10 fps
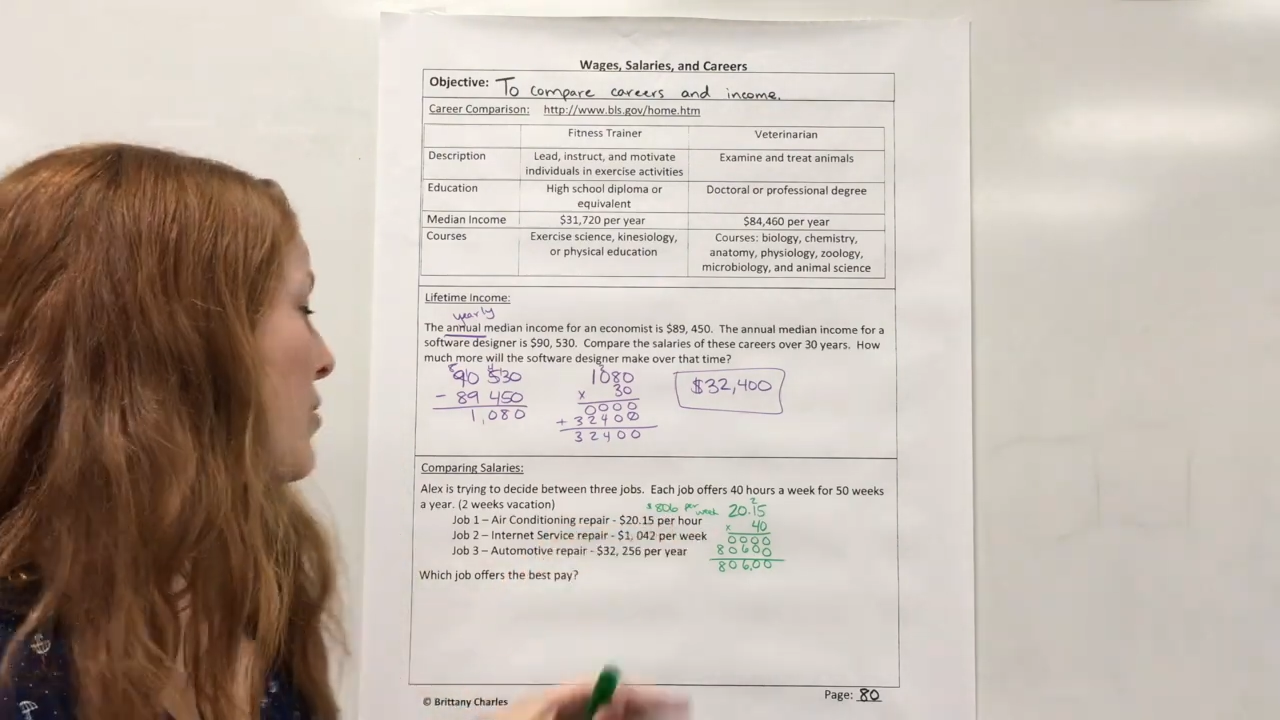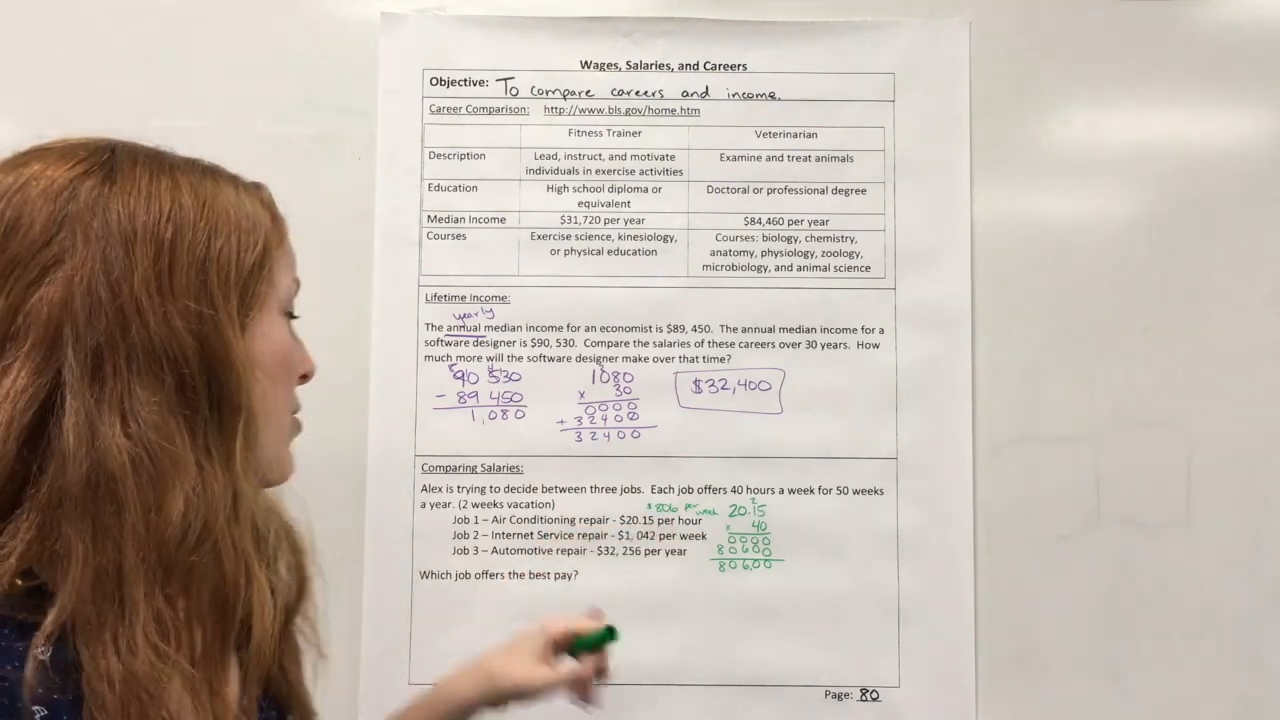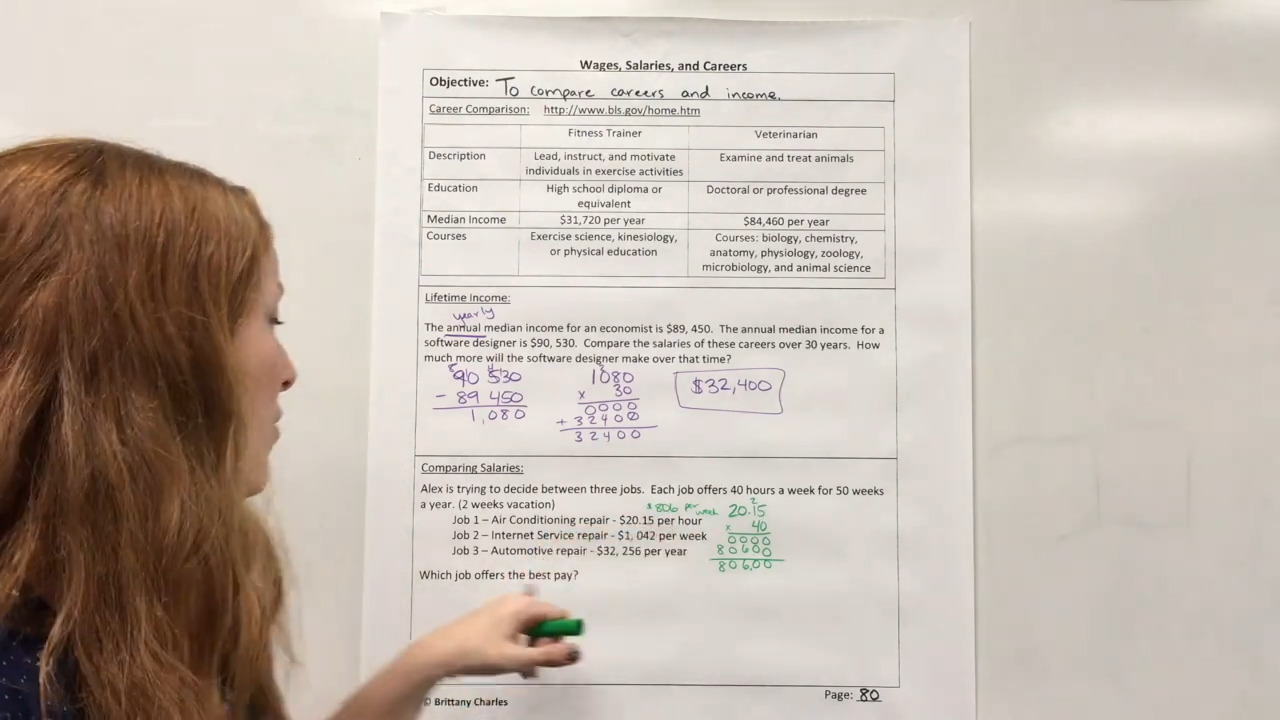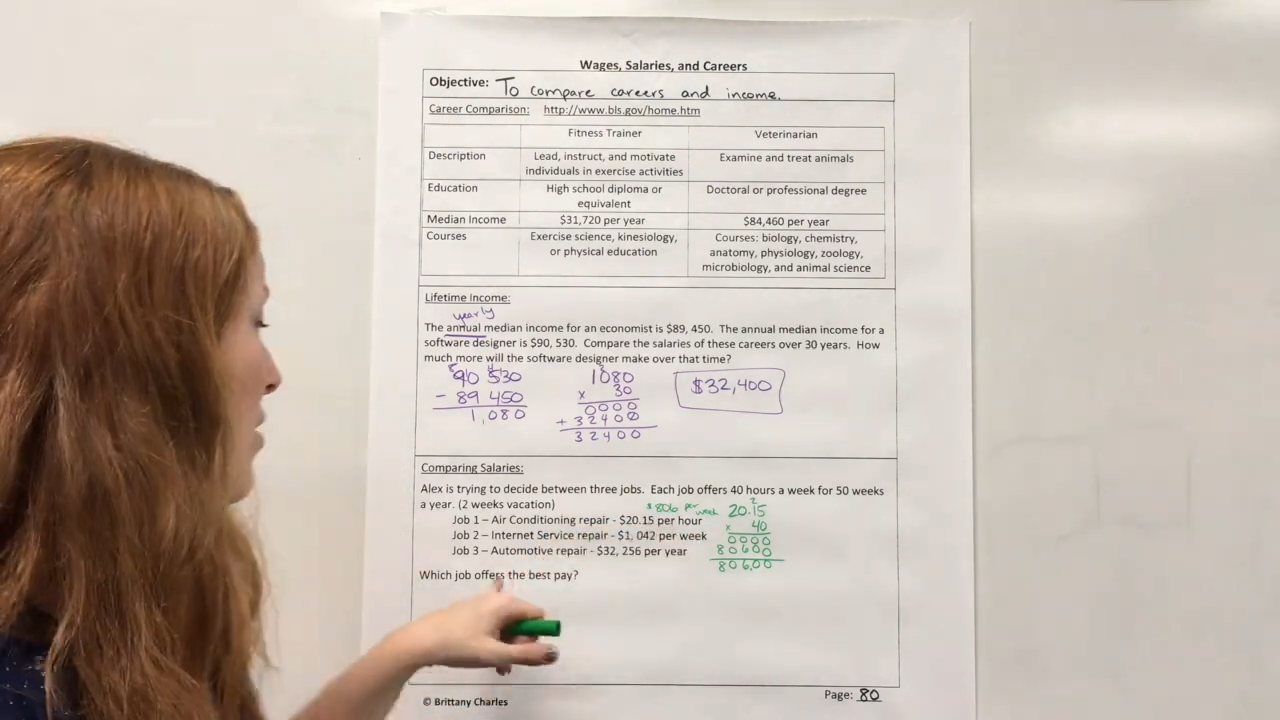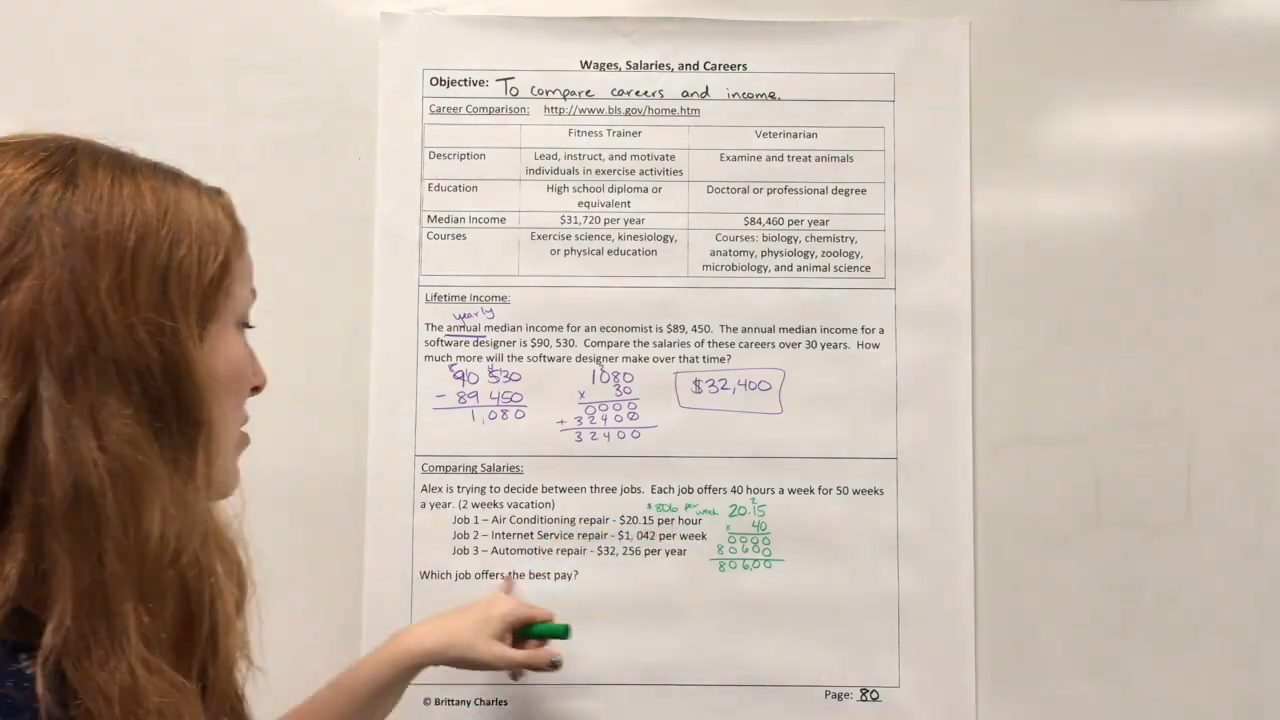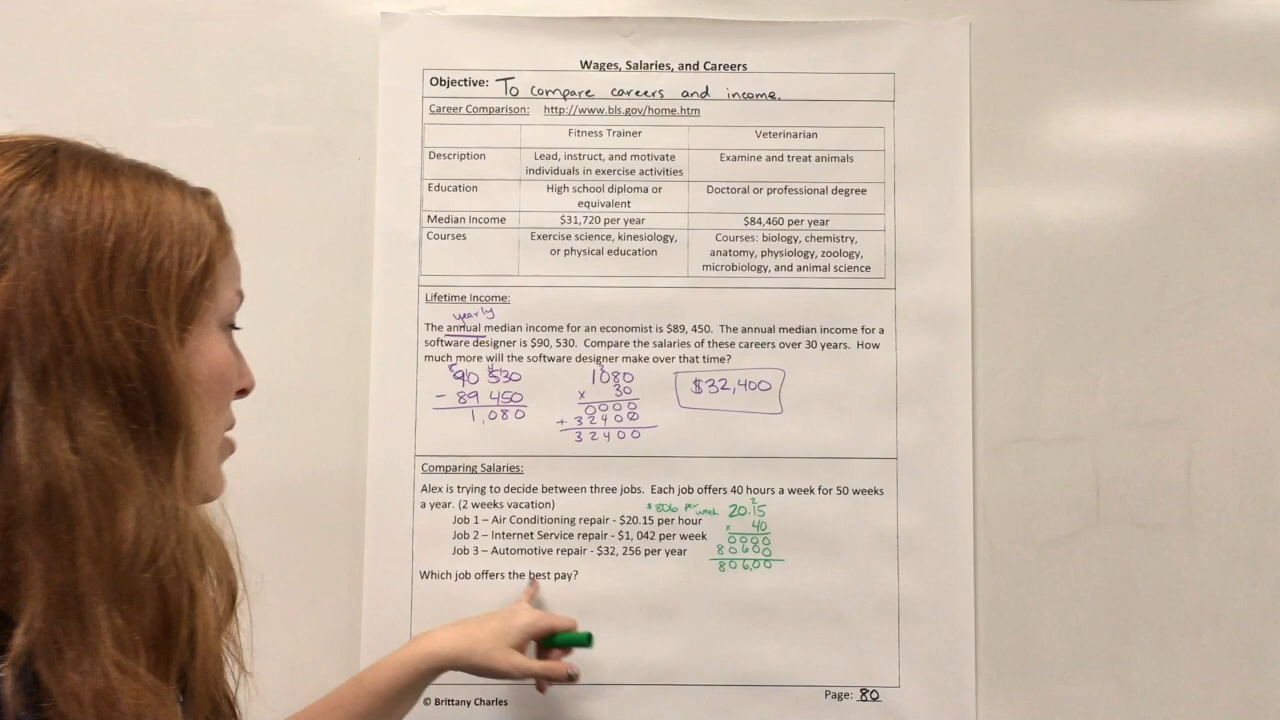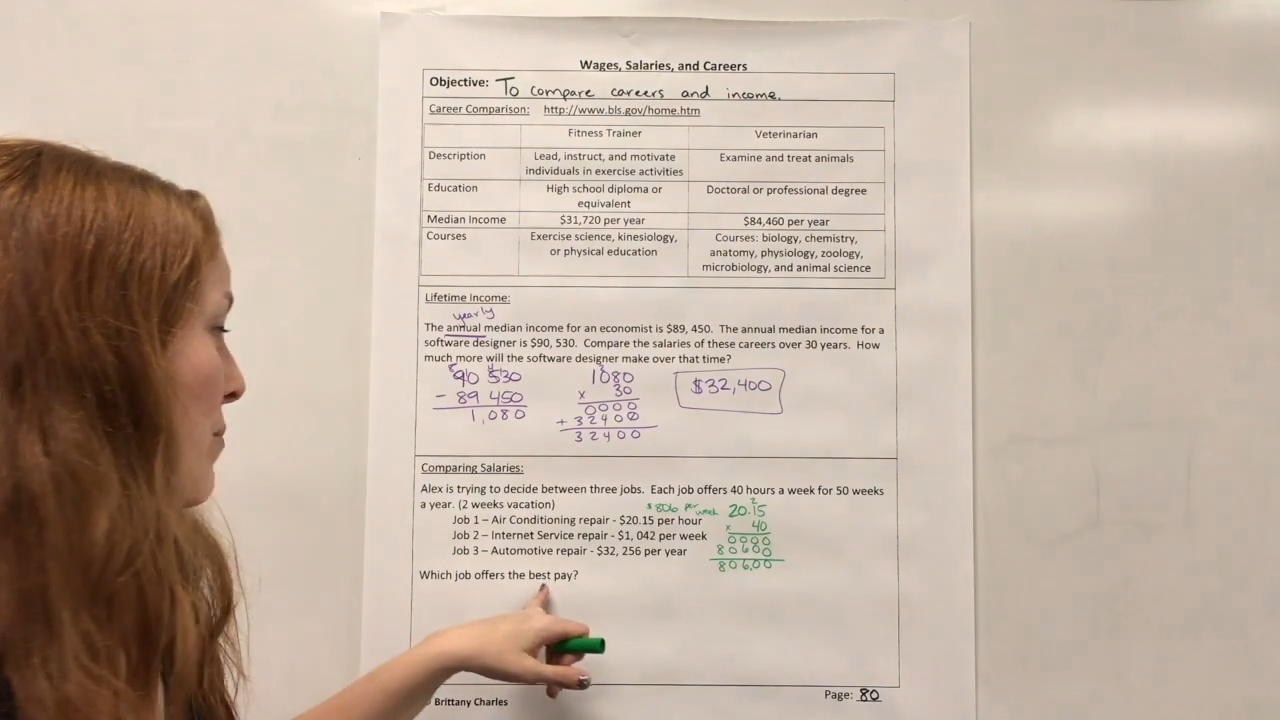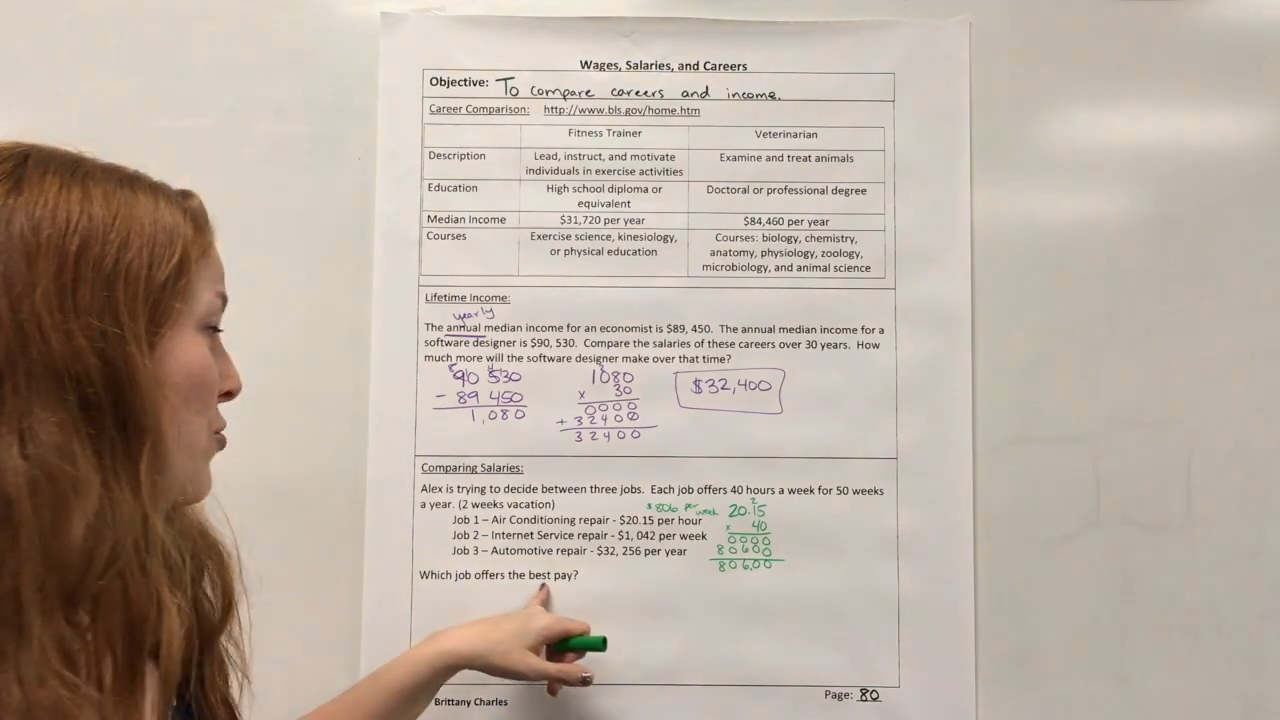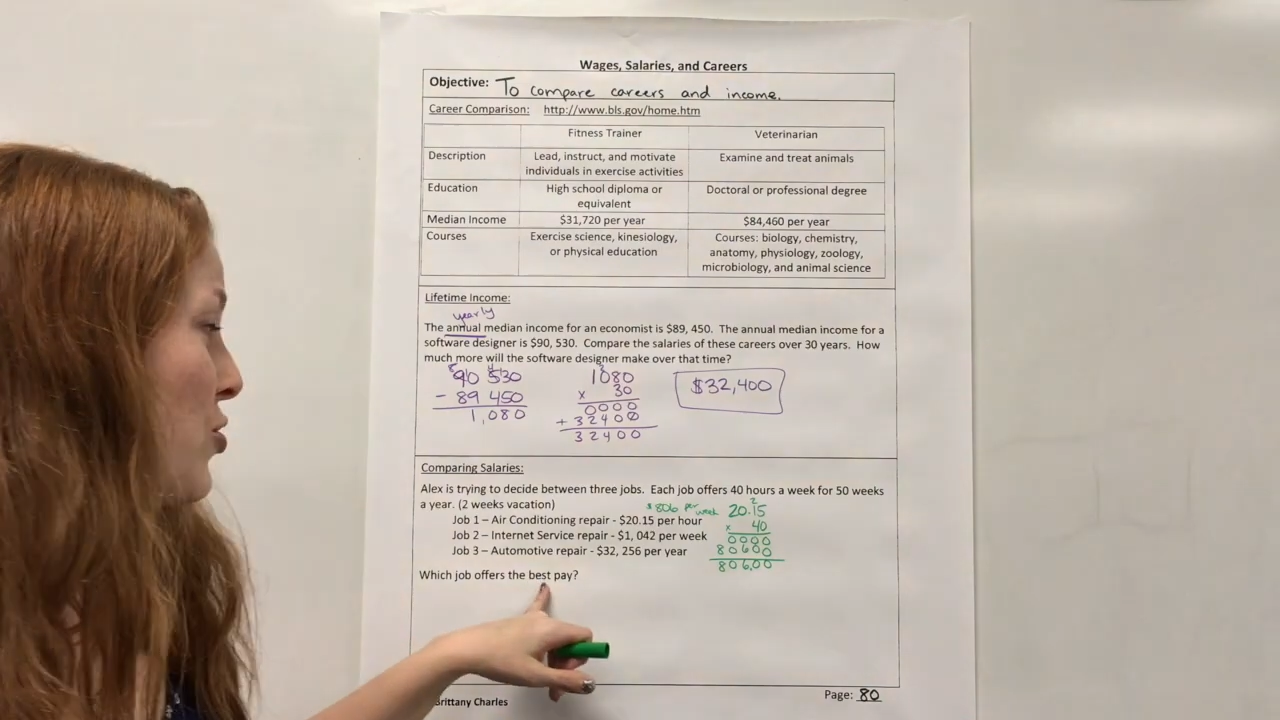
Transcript: as far as I'm